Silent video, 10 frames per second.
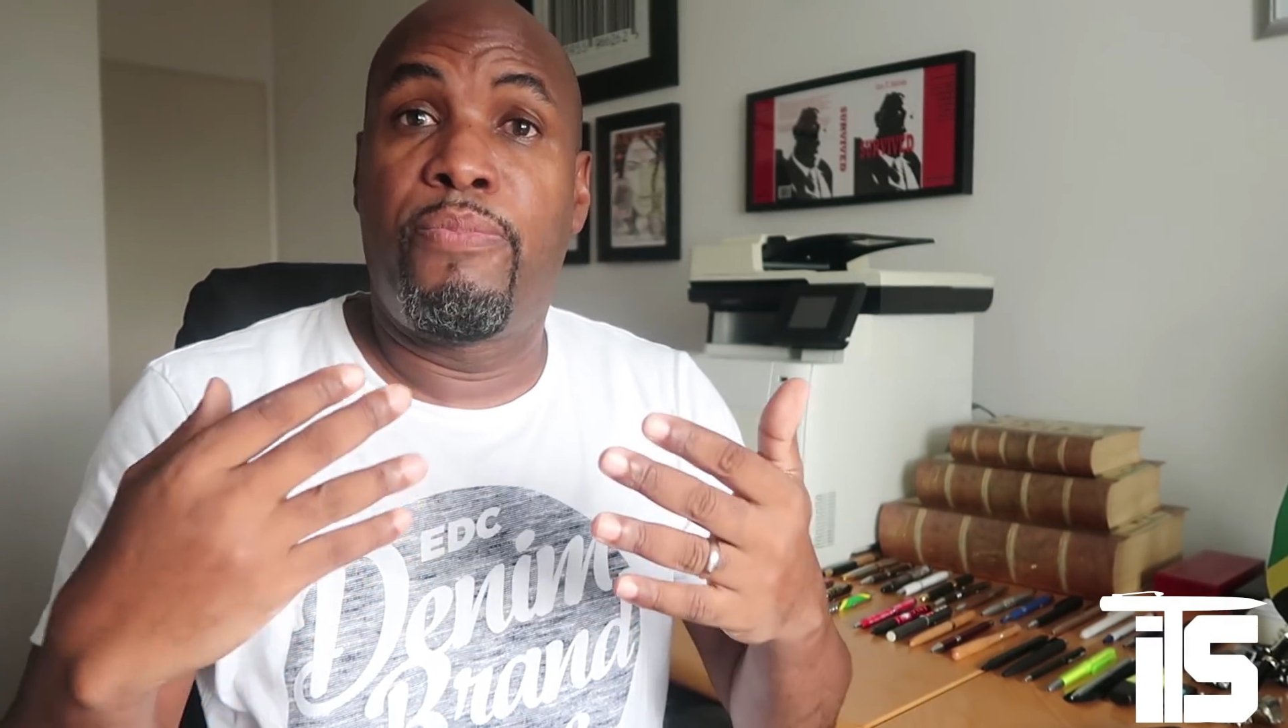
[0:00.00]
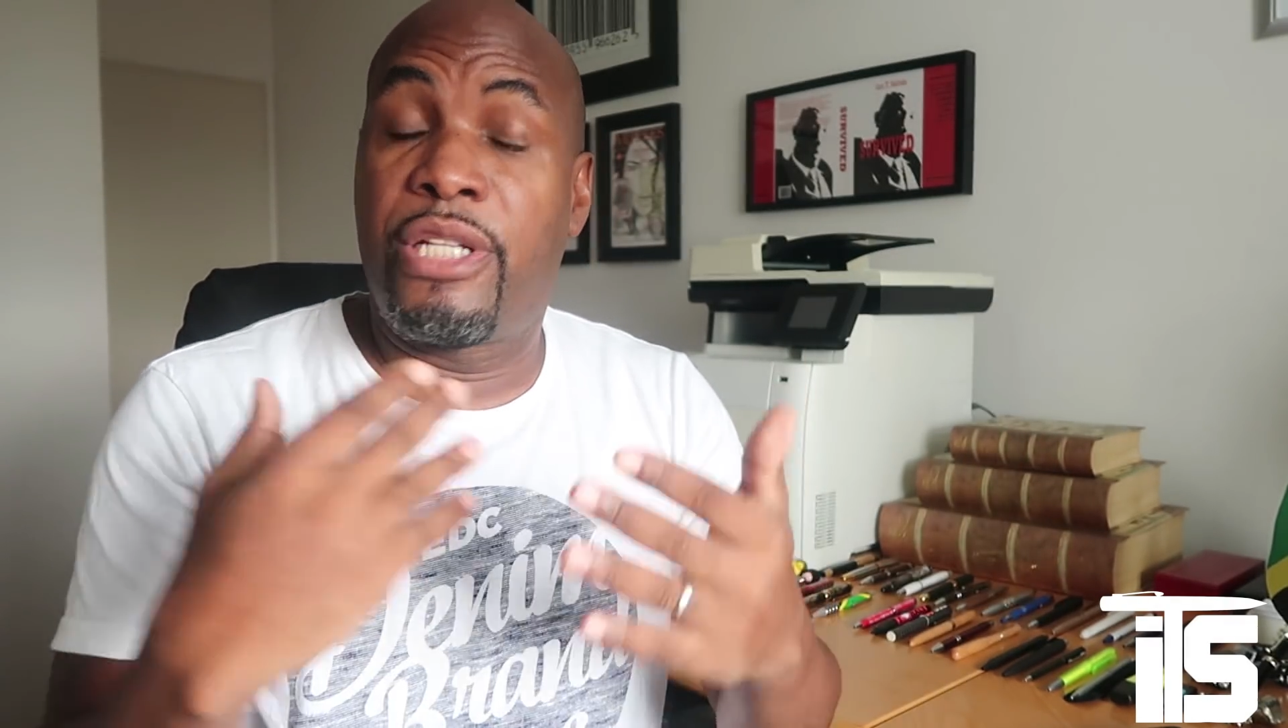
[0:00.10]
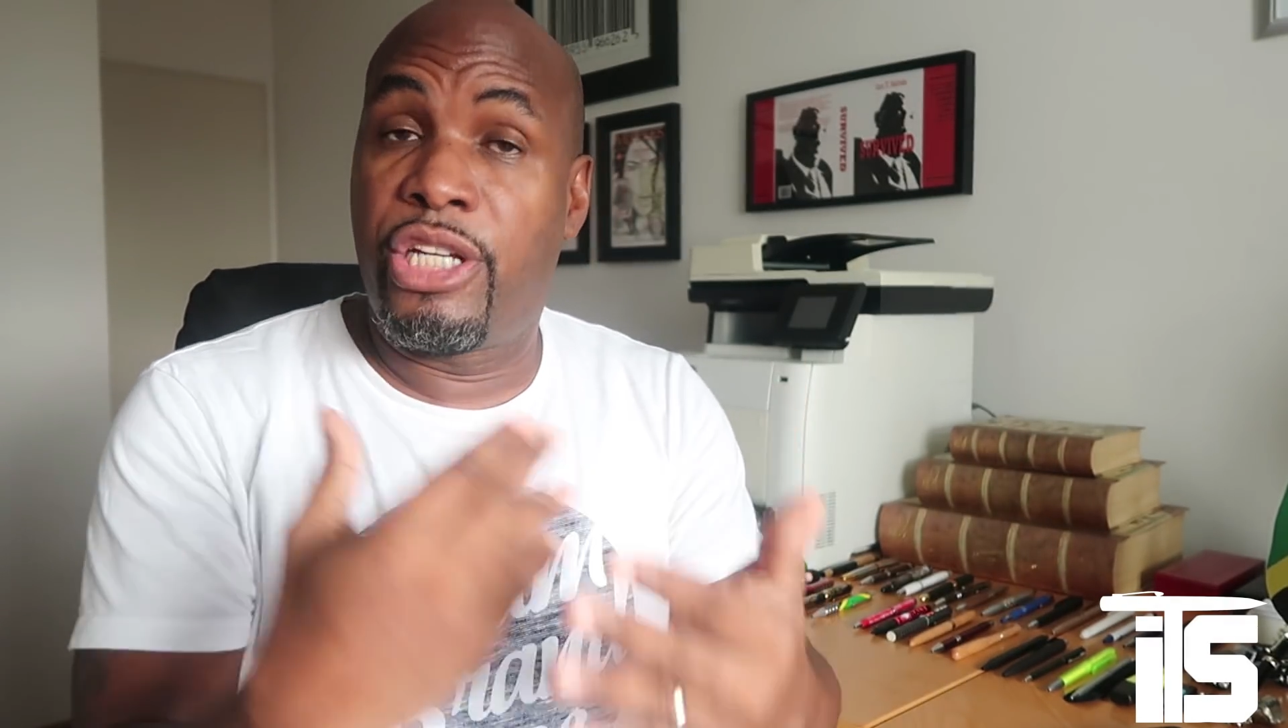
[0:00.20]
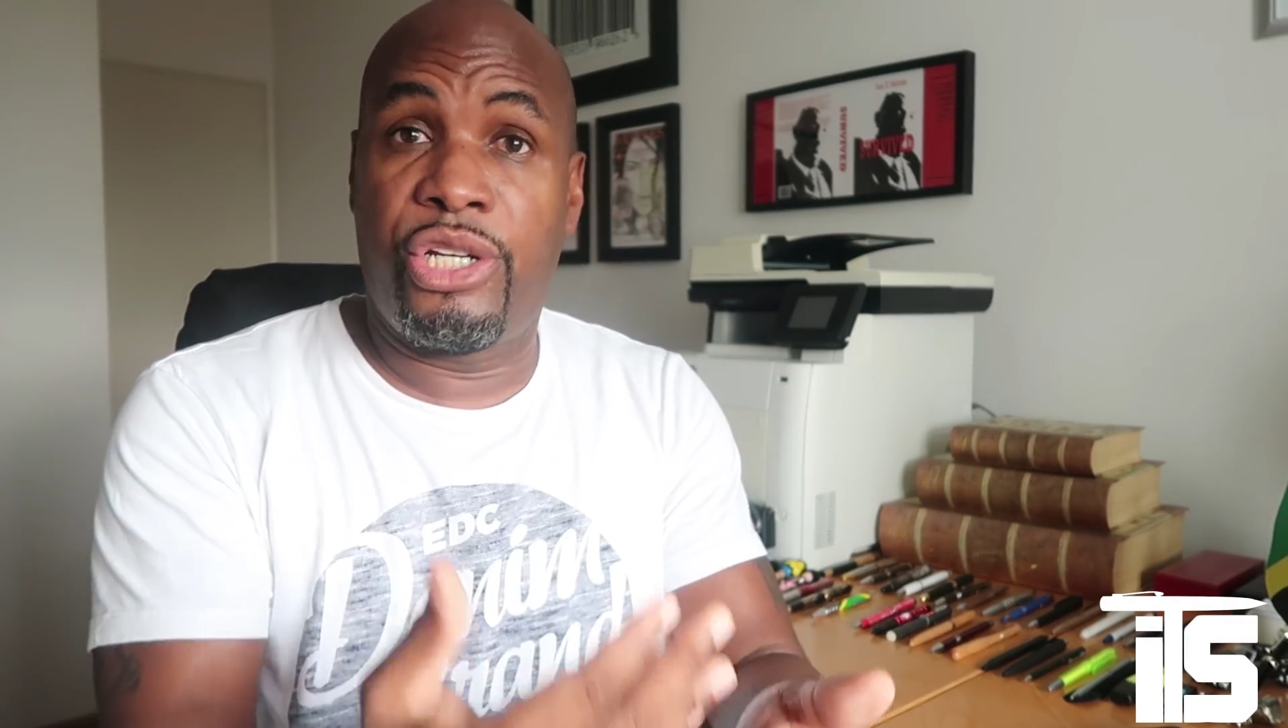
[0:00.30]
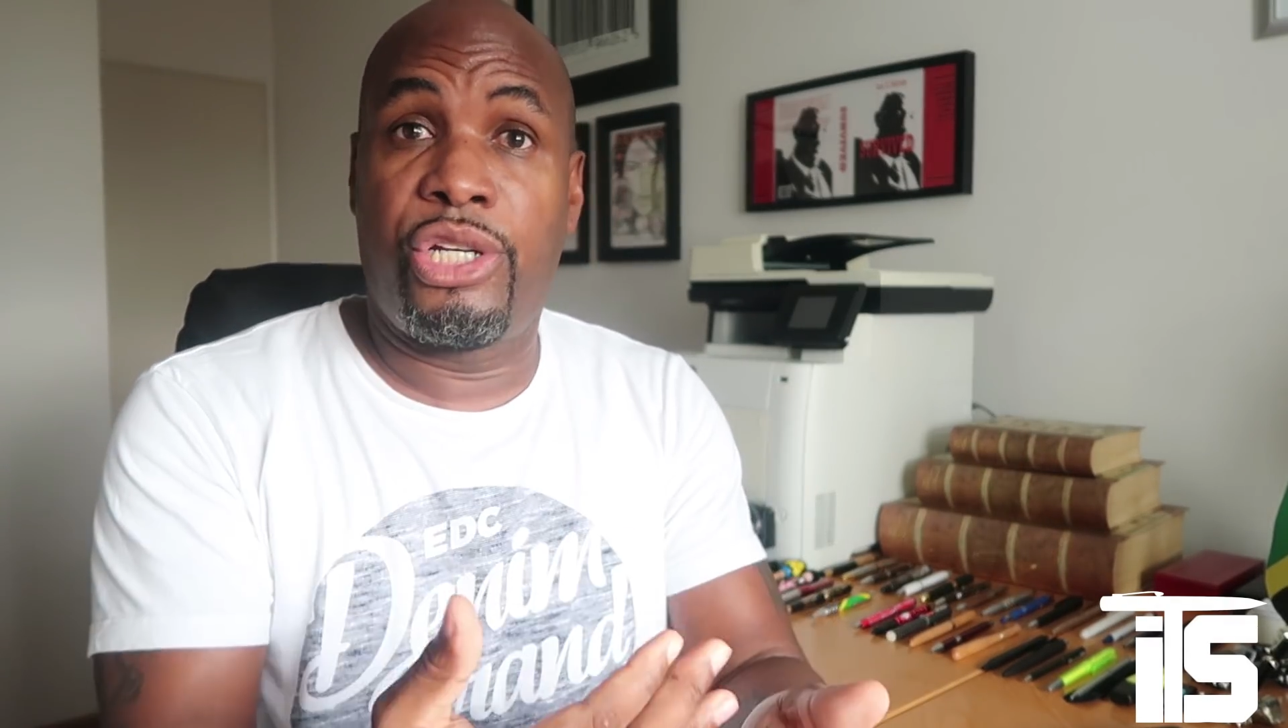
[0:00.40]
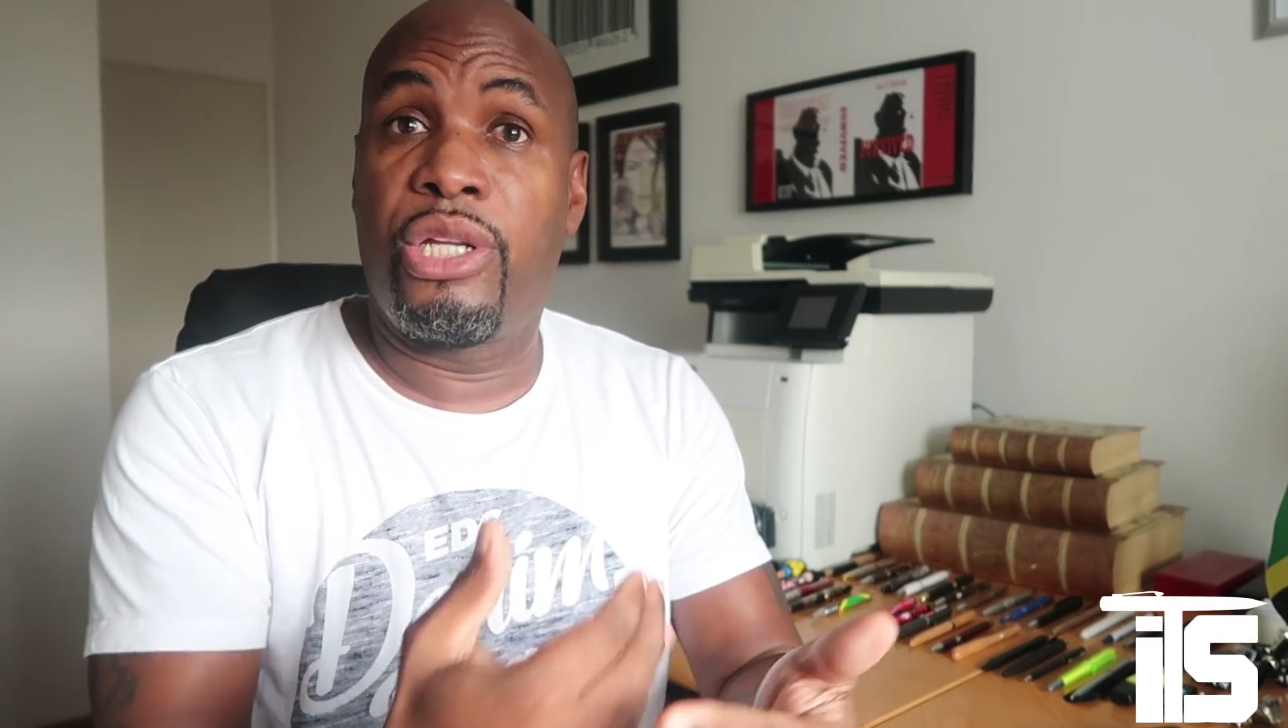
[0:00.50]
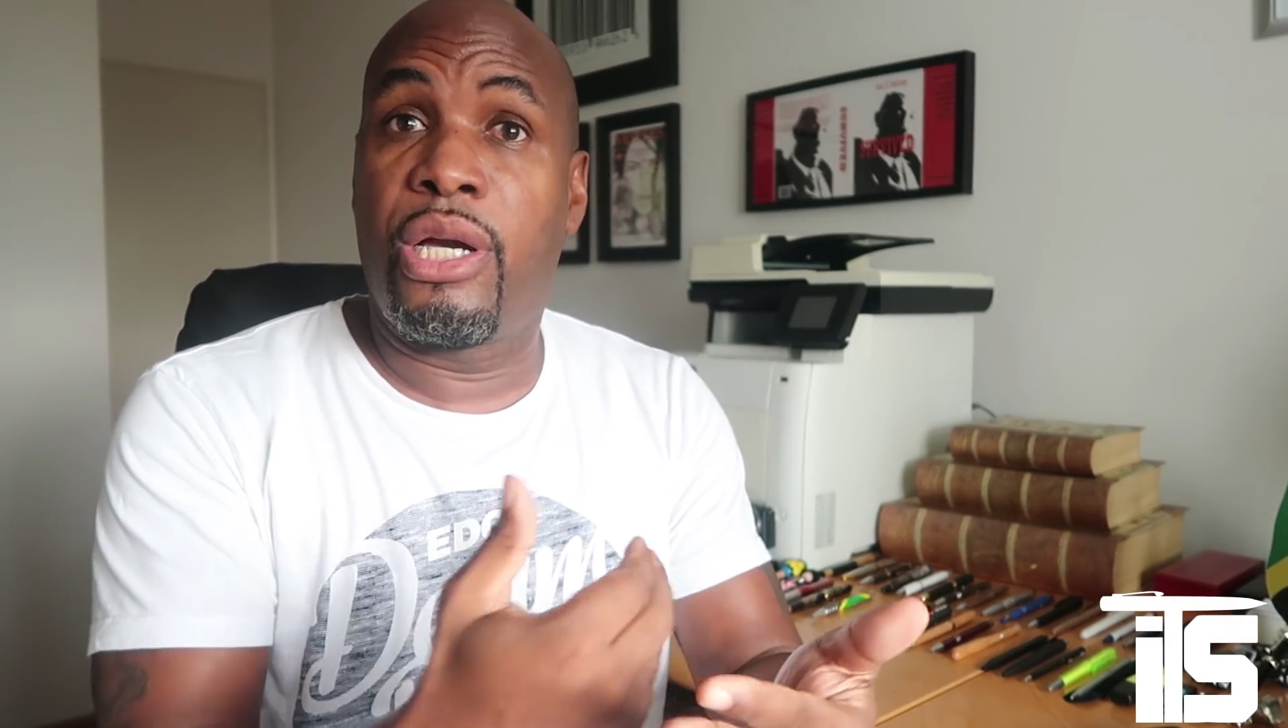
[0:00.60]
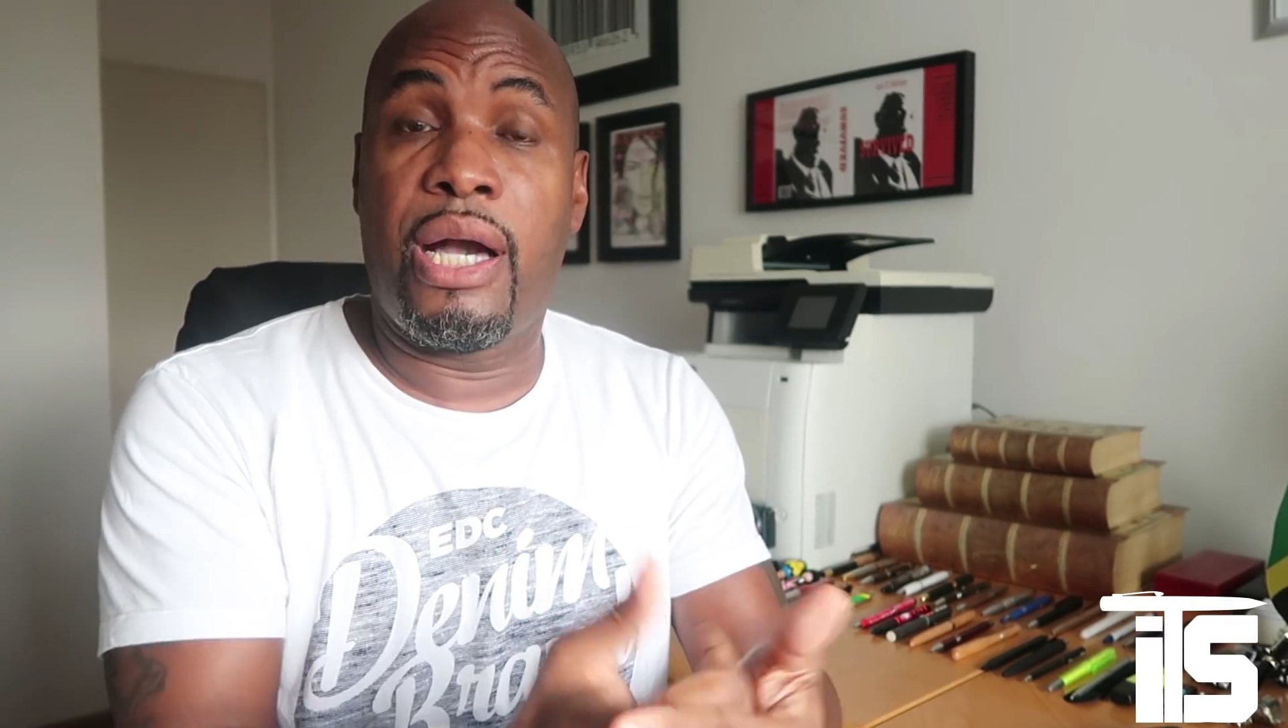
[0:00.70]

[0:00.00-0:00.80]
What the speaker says: petition your